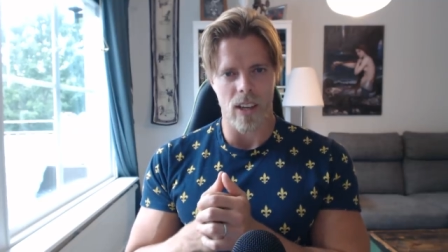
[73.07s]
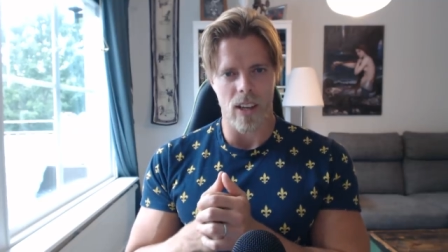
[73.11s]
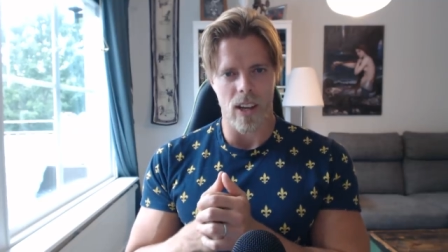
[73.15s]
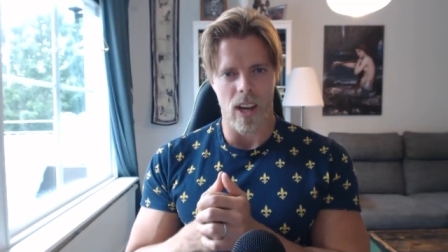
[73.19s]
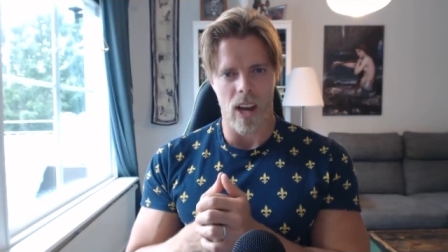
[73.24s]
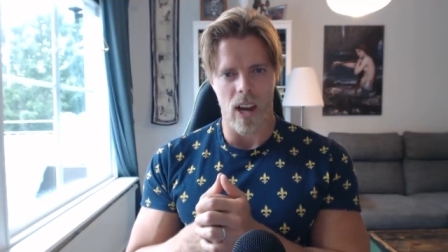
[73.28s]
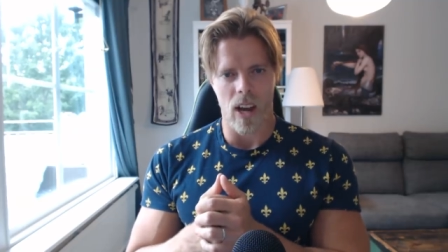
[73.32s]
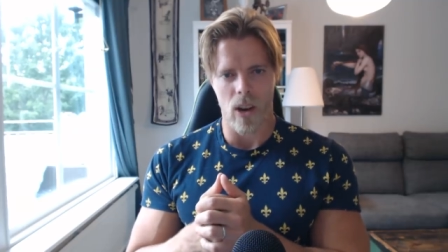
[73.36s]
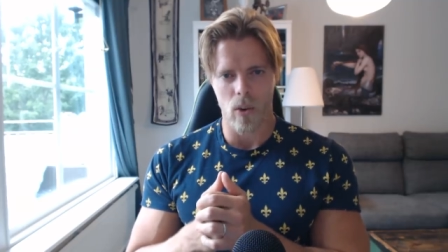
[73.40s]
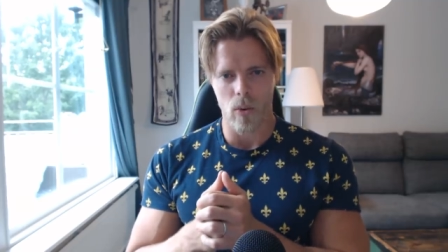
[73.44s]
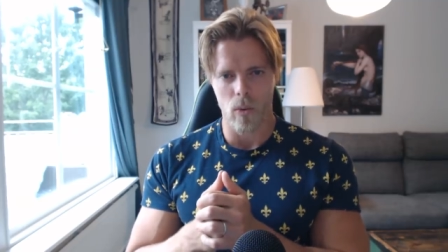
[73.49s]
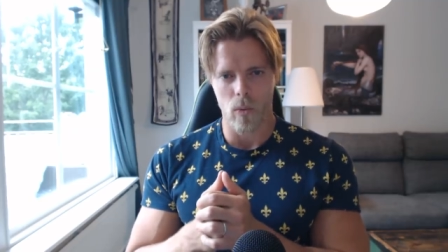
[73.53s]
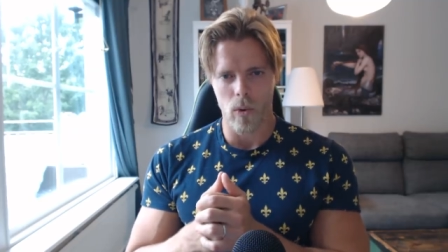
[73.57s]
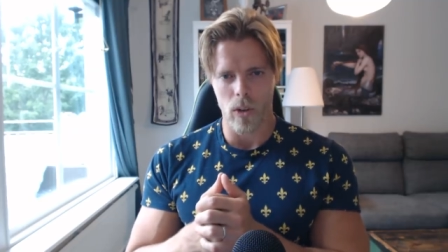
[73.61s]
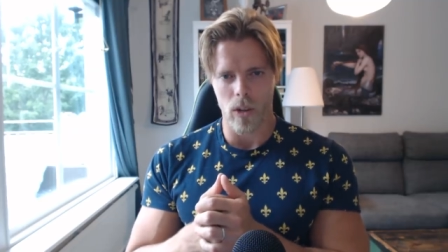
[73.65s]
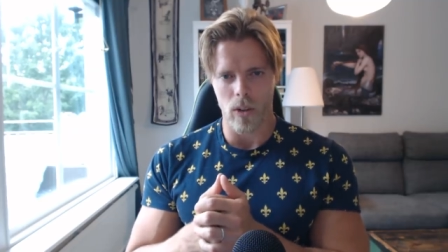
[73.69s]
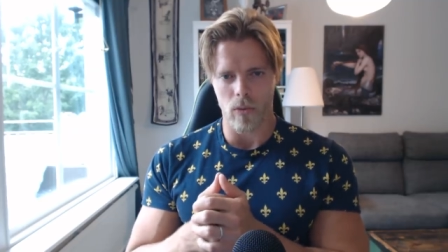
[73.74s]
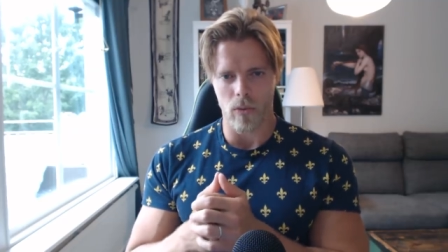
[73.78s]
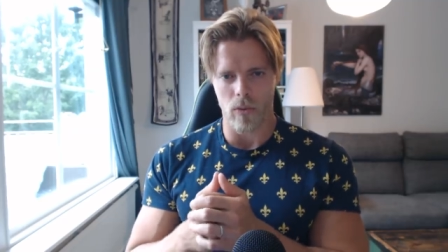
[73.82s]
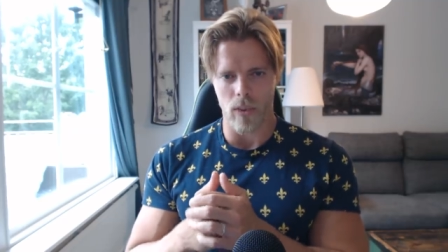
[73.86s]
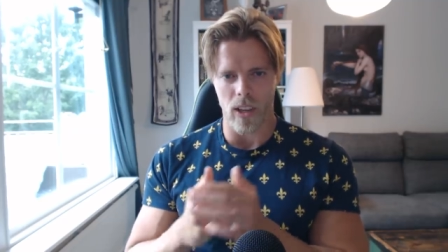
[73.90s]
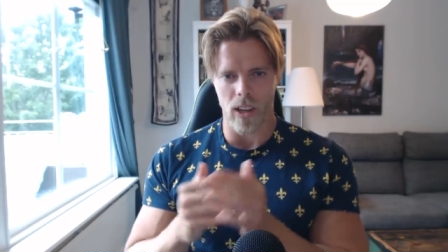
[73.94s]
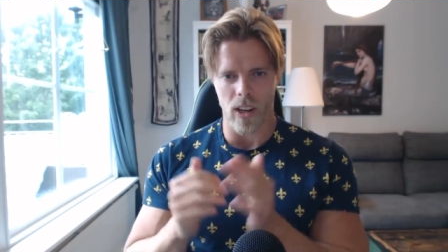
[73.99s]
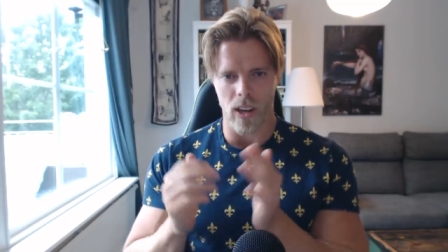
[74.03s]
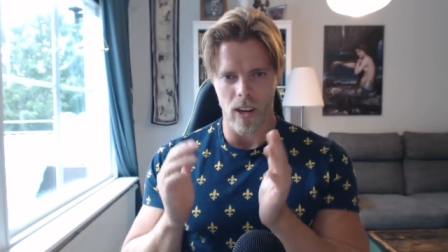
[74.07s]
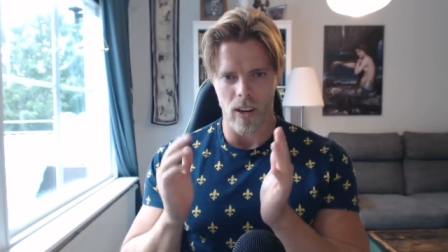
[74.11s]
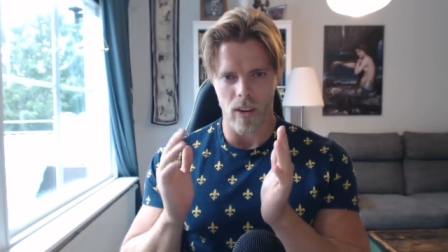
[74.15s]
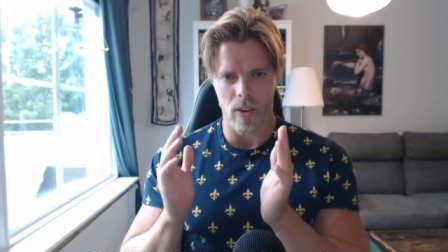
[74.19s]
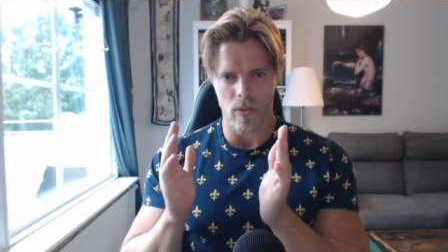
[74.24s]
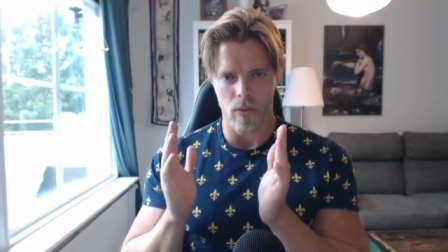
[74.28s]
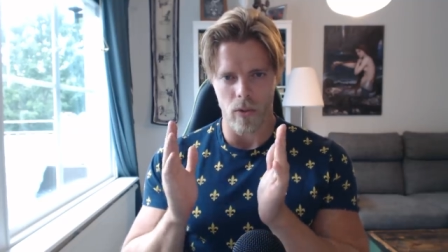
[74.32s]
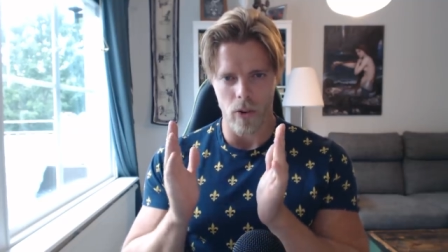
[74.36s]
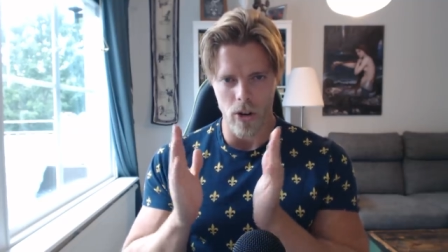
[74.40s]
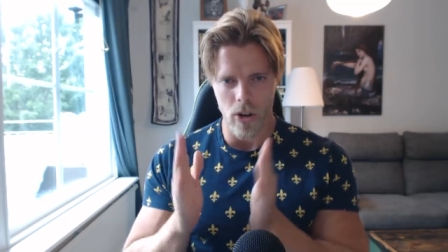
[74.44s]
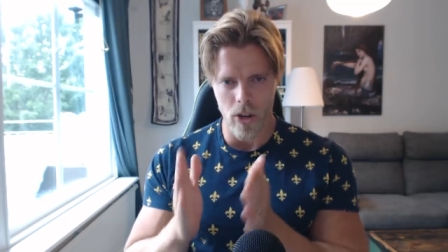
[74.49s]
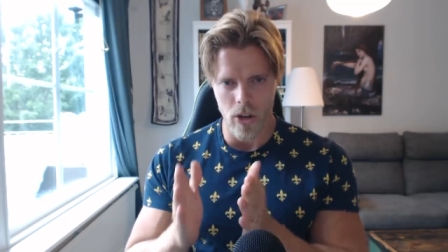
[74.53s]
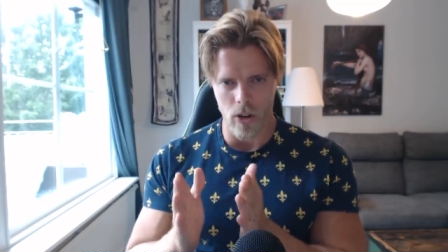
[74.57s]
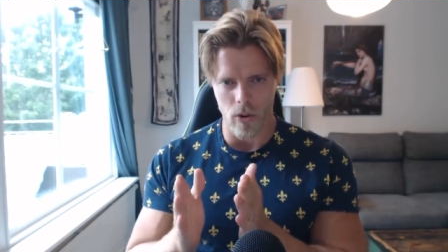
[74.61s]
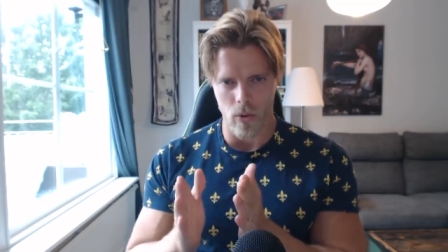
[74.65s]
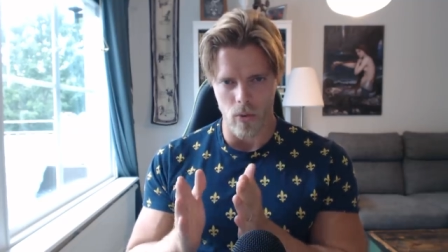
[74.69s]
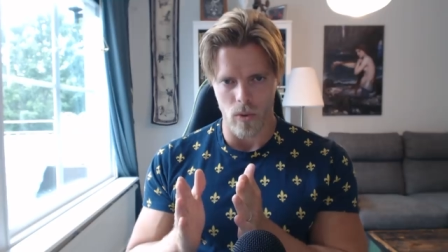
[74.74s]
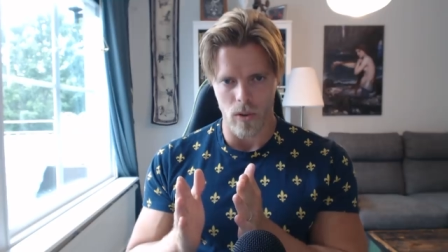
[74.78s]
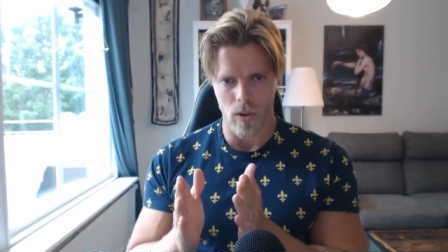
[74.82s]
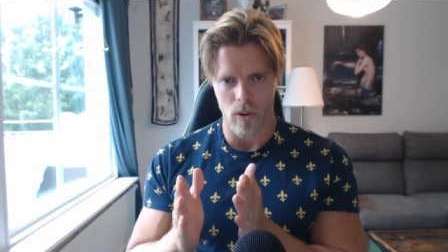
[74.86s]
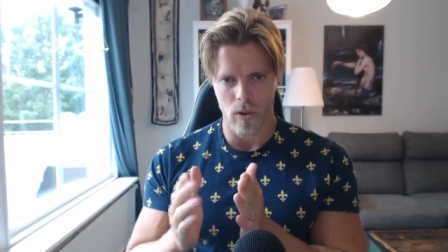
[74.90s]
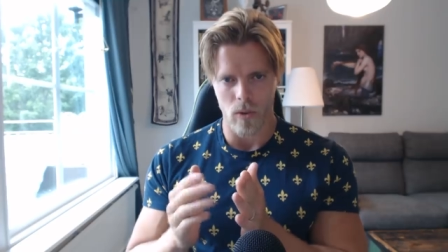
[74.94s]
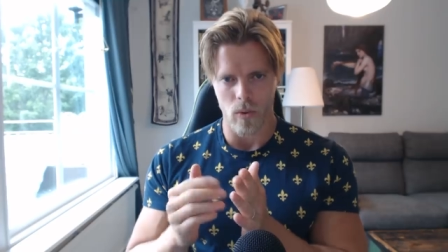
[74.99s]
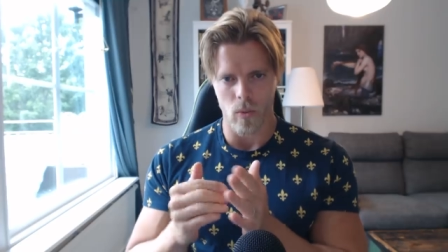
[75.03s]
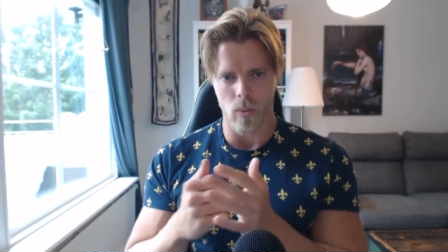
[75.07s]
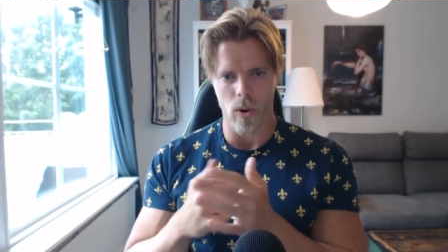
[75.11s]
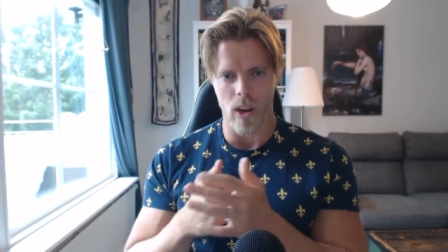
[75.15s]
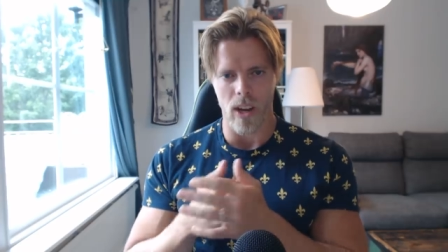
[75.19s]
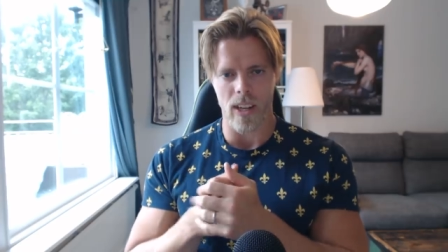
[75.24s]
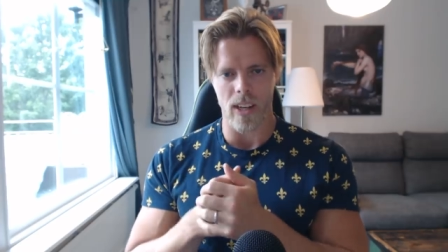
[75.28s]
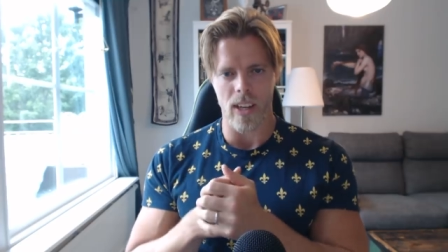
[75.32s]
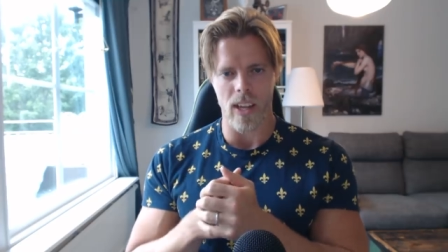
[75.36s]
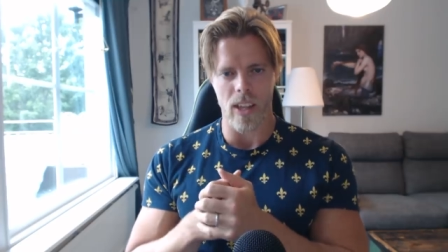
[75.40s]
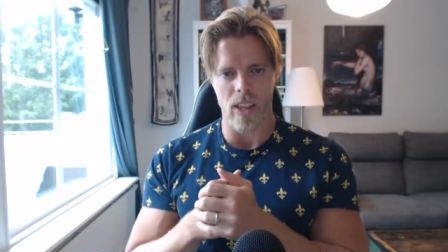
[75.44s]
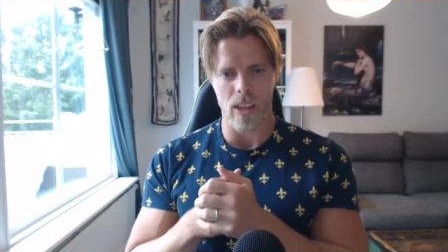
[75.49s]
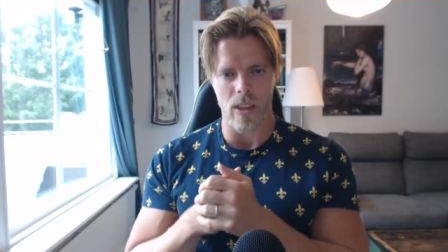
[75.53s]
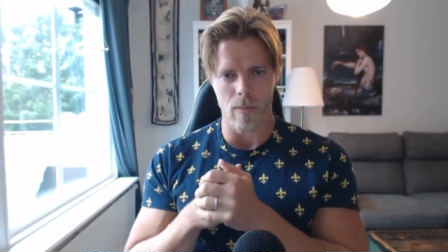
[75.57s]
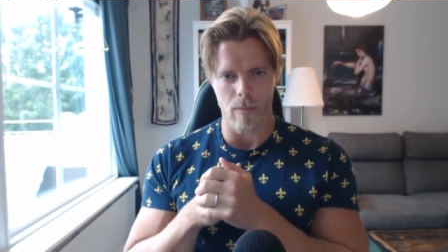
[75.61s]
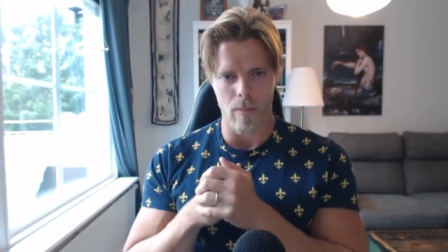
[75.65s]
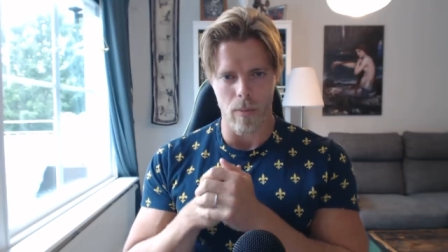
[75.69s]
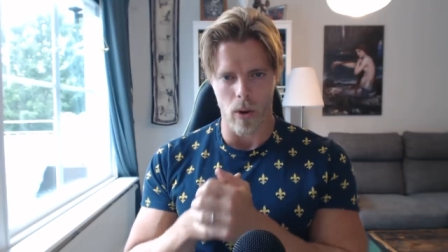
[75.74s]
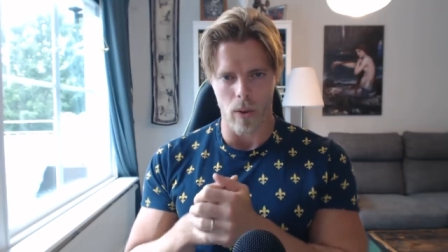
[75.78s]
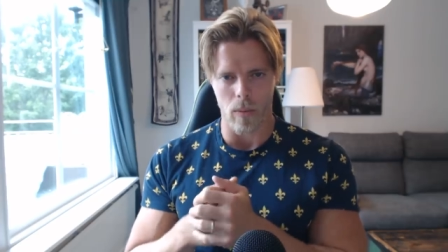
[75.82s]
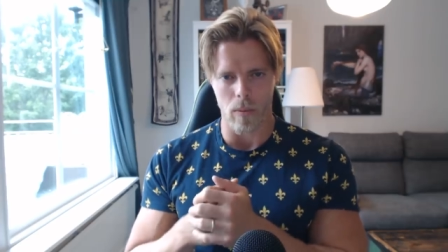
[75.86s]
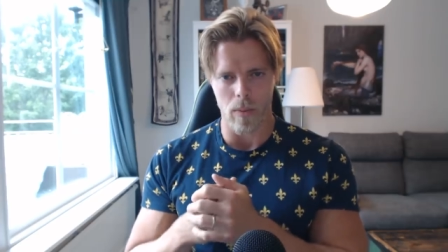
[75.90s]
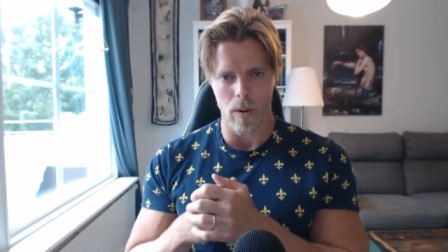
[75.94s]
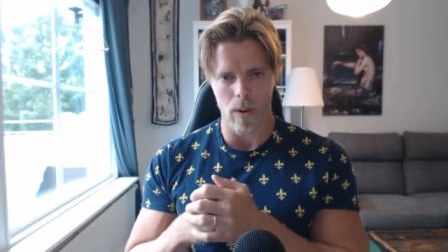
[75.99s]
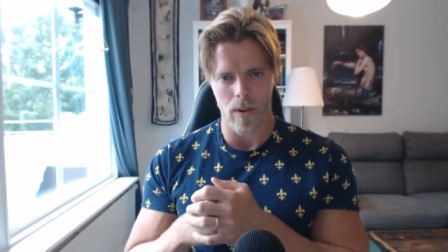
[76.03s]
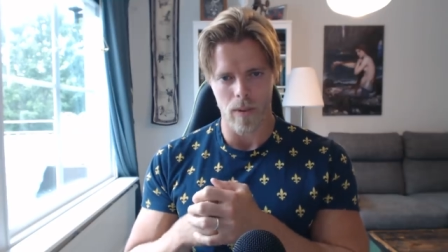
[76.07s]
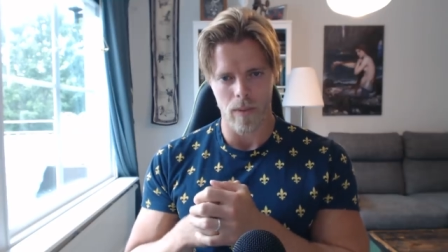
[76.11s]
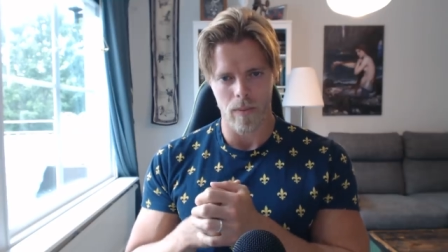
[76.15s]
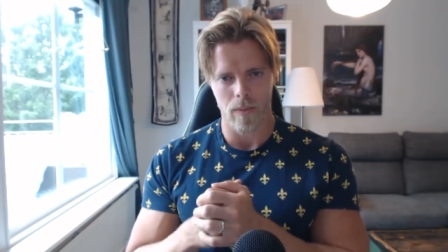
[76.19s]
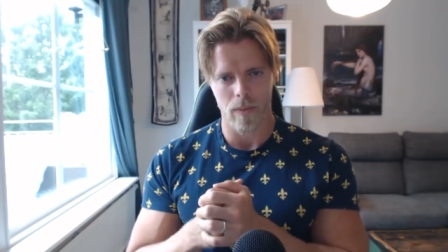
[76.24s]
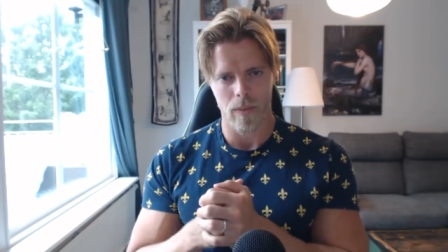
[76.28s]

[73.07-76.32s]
how would it feel for you when the mob,